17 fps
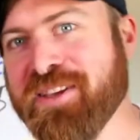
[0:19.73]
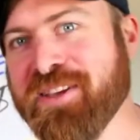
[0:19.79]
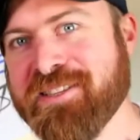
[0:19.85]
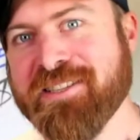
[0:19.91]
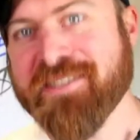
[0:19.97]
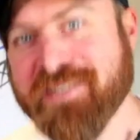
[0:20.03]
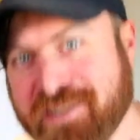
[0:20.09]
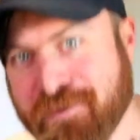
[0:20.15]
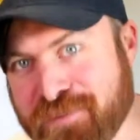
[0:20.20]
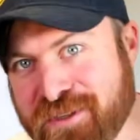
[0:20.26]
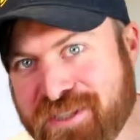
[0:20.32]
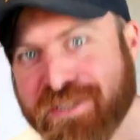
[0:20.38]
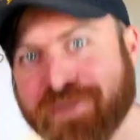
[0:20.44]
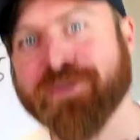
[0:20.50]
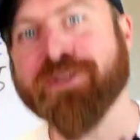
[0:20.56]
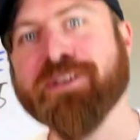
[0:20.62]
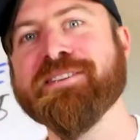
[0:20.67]
this is some
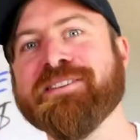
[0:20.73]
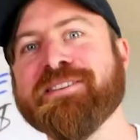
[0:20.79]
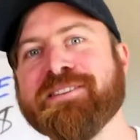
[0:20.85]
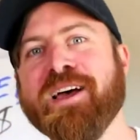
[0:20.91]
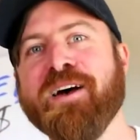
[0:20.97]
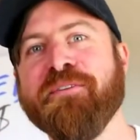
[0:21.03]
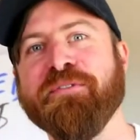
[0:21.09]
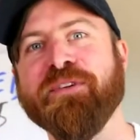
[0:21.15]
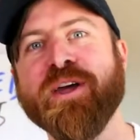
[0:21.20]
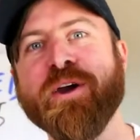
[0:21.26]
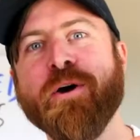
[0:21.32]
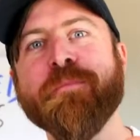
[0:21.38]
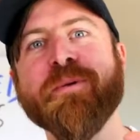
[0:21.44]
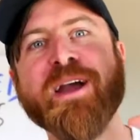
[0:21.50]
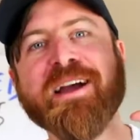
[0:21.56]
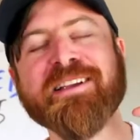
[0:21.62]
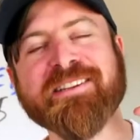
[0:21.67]
serious stuff and I hope
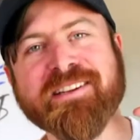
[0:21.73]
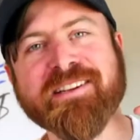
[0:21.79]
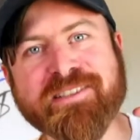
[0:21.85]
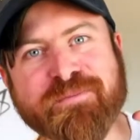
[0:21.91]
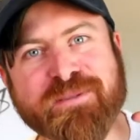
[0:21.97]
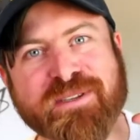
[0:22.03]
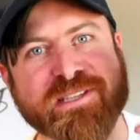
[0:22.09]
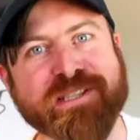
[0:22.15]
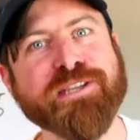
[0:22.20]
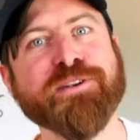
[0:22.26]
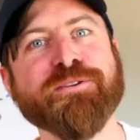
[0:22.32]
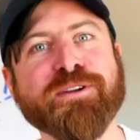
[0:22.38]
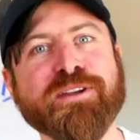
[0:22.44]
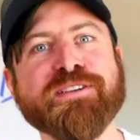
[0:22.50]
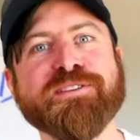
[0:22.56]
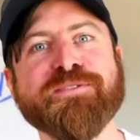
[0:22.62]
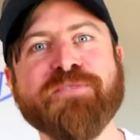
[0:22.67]
you guys get some
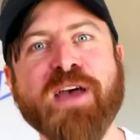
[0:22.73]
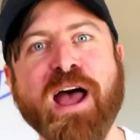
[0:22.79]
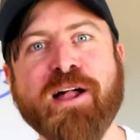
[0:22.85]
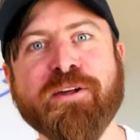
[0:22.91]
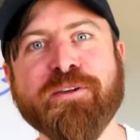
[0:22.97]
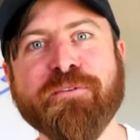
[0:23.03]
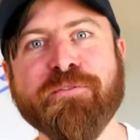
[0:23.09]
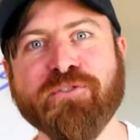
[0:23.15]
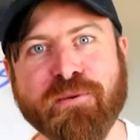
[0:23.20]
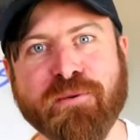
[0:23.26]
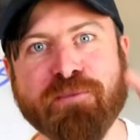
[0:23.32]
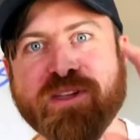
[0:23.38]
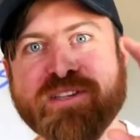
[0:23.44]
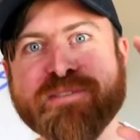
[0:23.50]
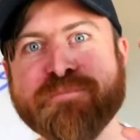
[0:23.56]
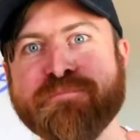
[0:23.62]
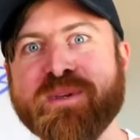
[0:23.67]
serious value from
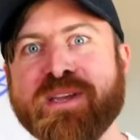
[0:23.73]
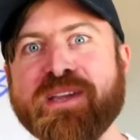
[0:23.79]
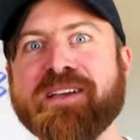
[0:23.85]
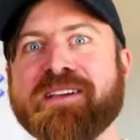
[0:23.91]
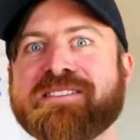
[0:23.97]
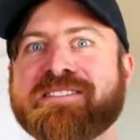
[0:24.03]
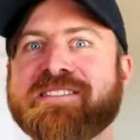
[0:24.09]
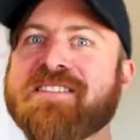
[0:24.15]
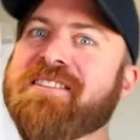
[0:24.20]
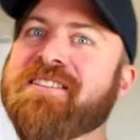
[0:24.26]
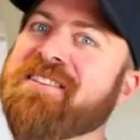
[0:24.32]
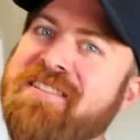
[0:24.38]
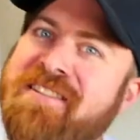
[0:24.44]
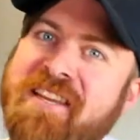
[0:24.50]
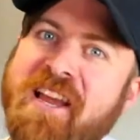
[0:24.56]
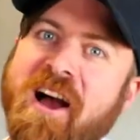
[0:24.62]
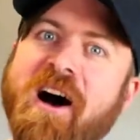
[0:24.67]
this because this
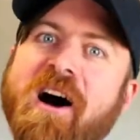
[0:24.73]
is the